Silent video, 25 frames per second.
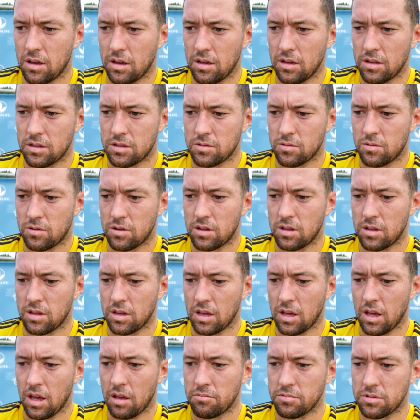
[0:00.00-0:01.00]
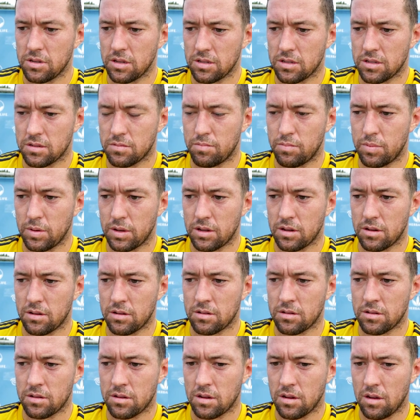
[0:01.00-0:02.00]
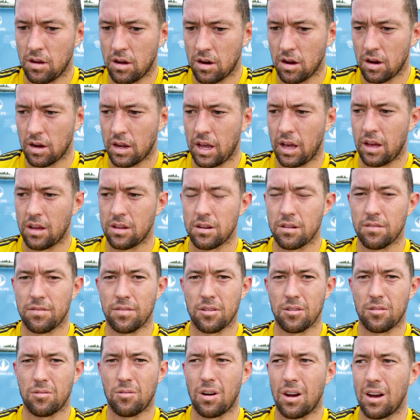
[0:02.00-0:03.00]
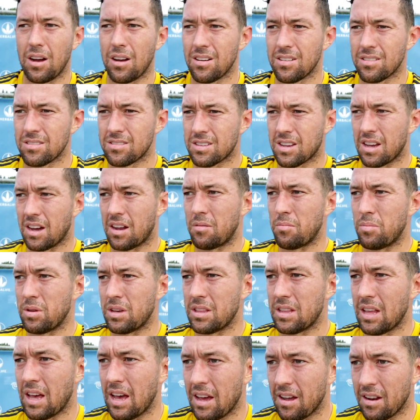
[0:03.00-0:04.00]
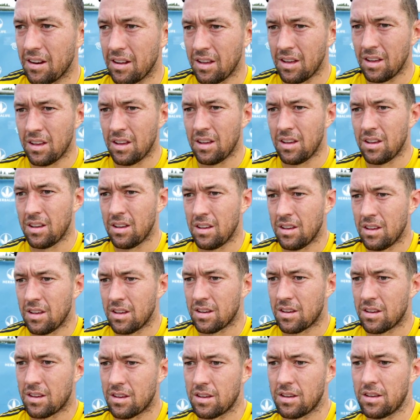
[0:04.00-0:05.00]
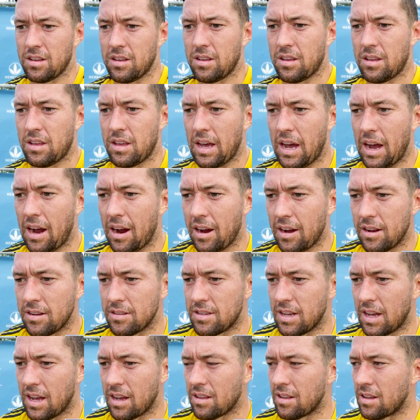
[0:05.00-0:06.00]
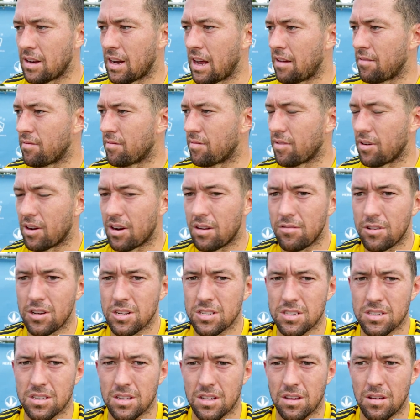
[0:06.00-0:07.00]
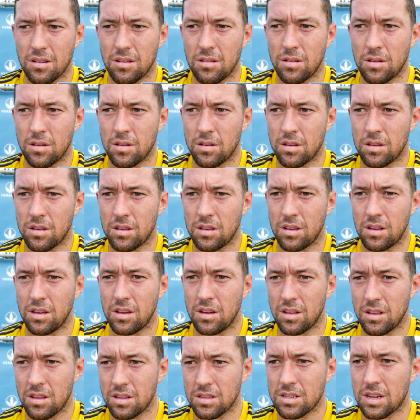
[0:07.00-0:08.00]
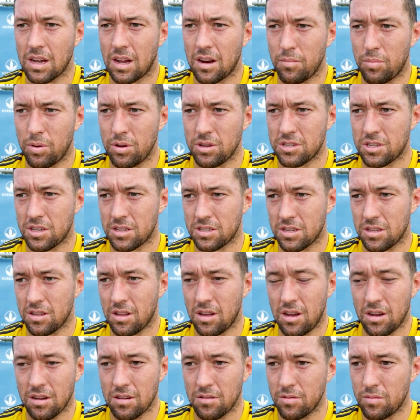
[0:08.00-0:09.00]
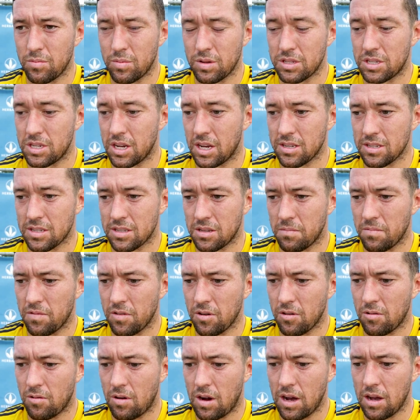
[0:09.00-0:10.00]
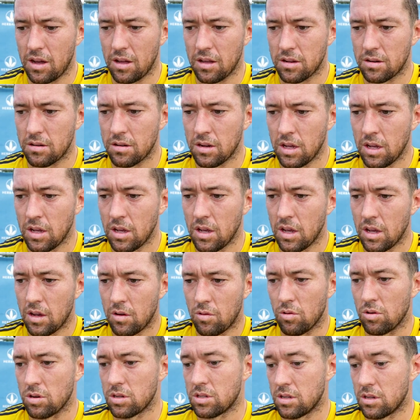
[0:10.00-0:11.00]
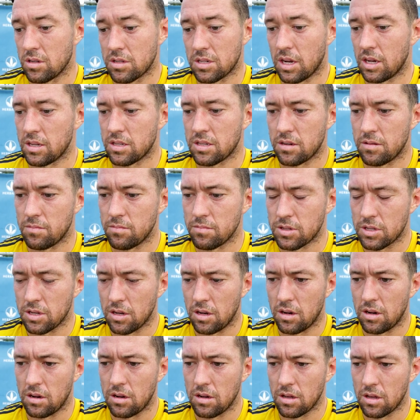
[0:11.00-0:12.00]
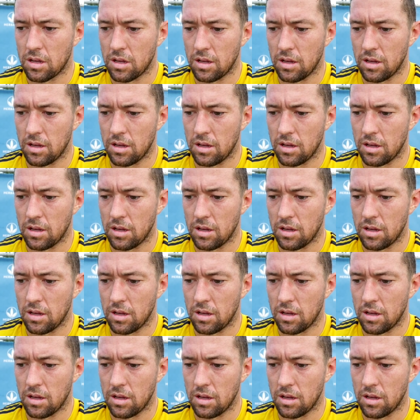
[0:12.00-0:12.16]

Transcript: It's one of the games that's been on our calendar for a while. It's kind of been that carrot dangling out in front of us to, you know, that's kind of pushed us along. We've been chasing them for a while, and we're still chasing them. So